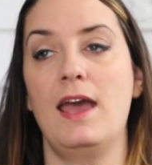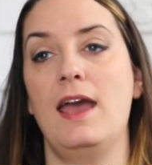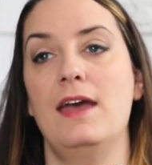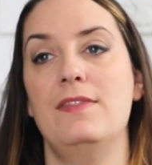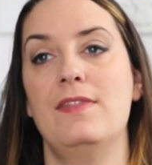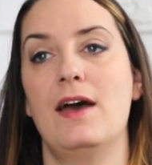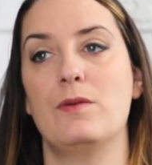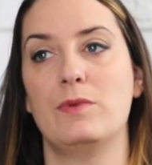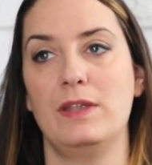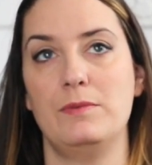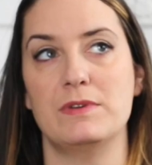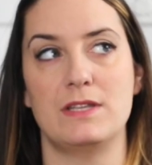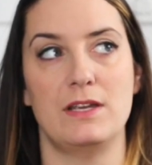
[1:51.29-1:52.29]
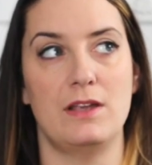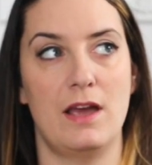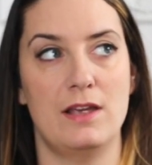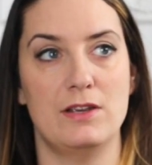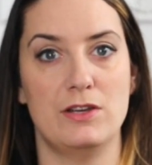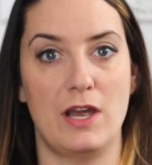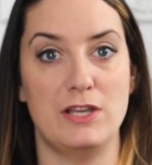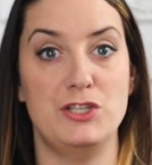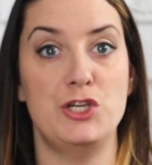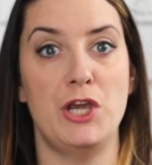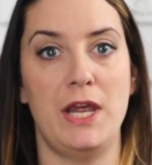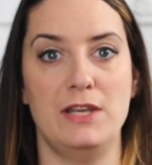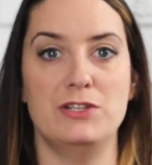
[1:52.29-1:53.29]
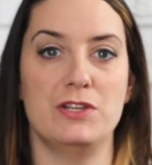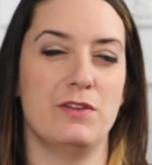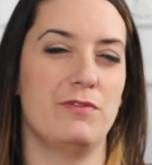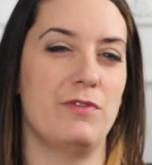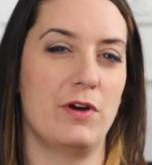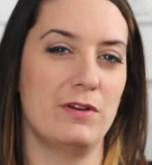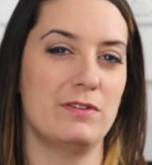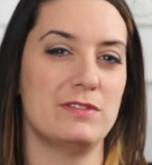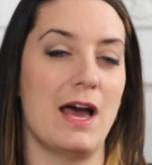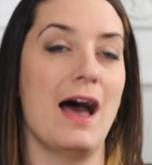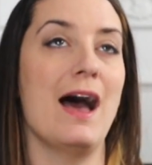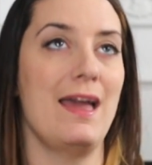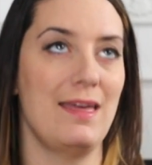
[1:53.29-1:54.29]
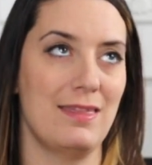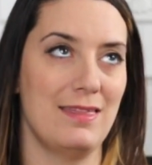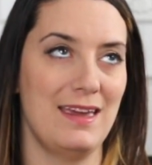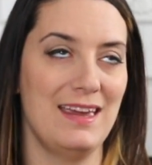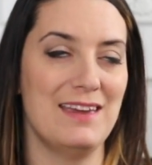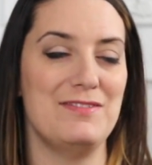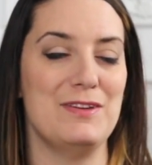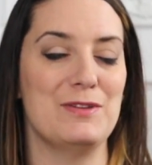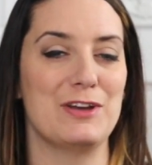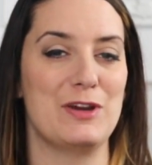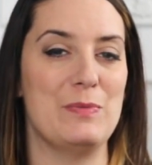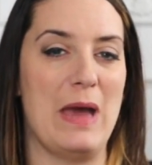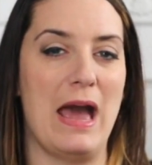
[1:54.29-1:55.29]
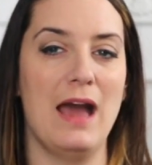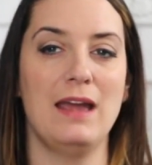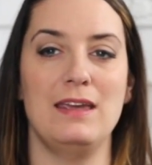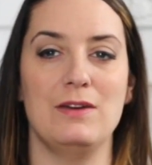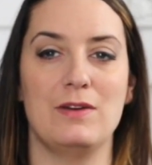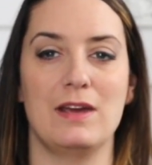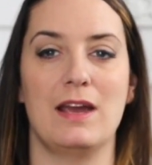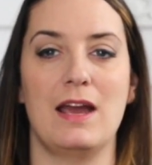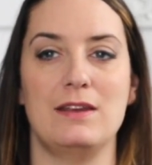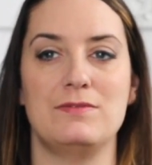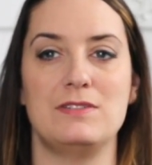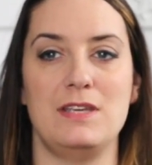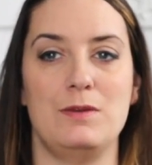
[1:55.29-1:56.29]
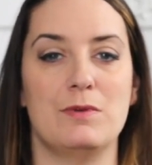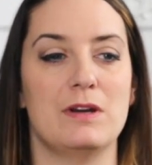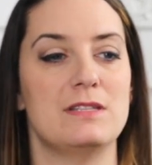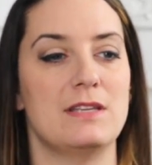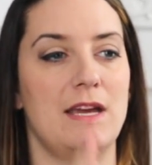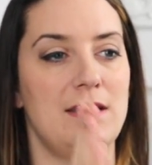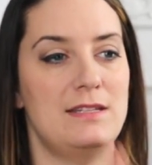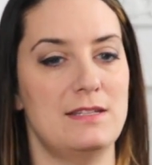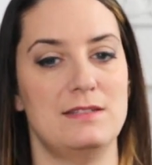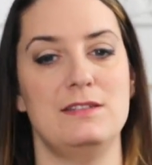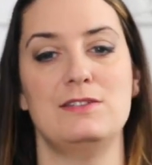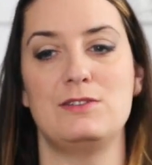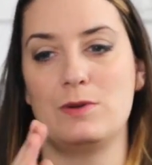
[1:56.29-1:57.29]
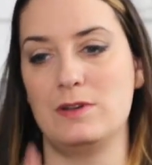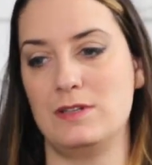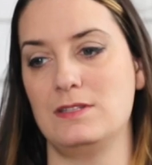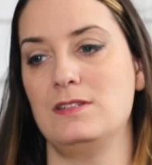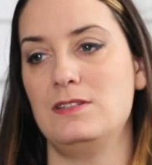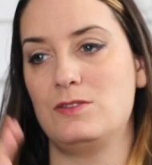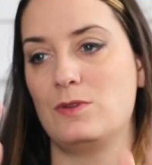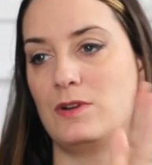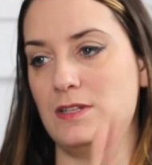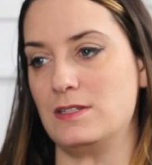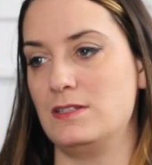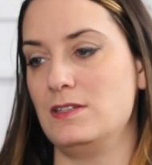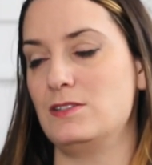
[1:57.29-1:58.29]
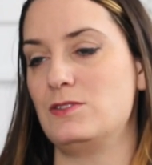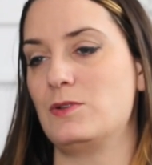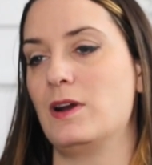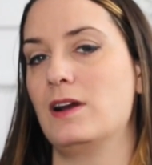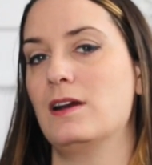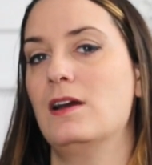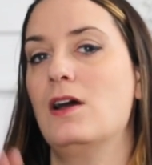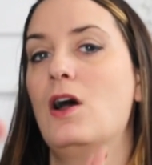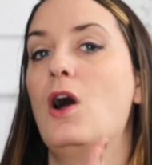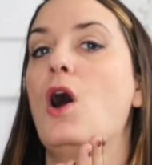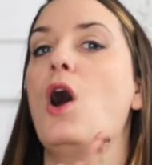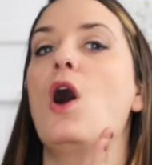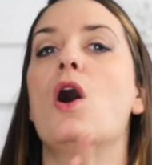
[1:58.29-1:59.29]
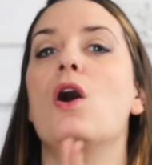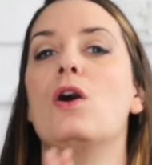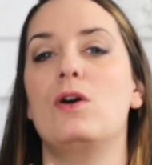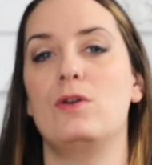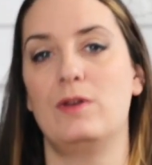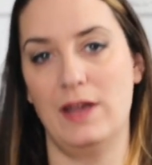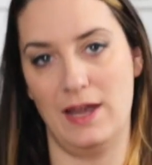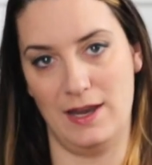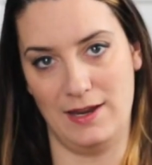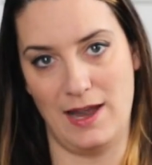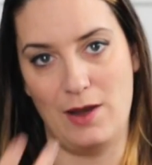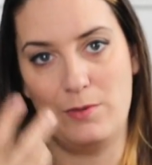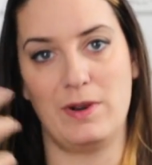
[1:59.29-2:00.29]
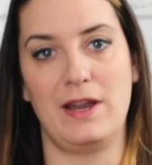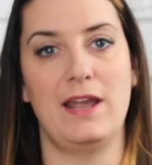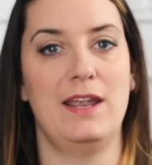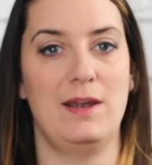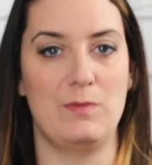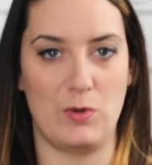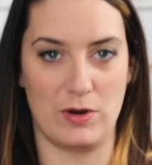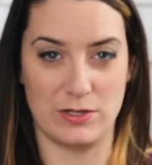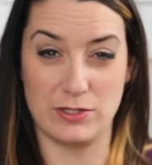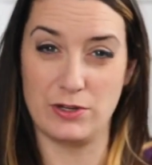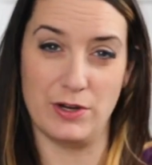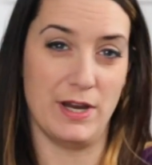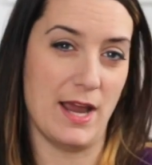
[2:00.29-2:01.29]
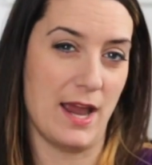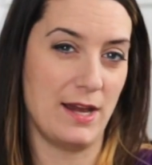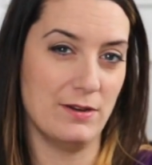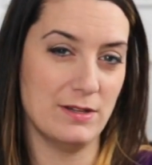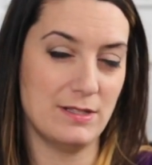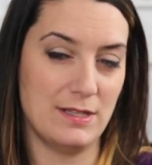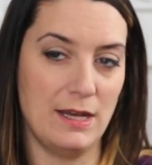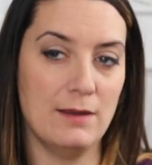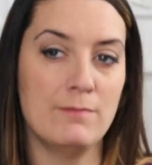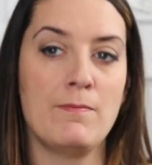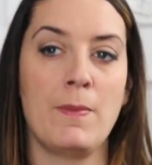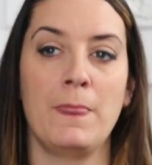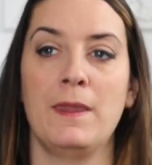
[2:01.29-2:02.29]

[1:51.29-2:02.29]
And that really was a change in the photos. I think if you look back, you can kind of see where it's like Disney store, Disney store, Disney store. Okay, now we're getting more screen accuracy.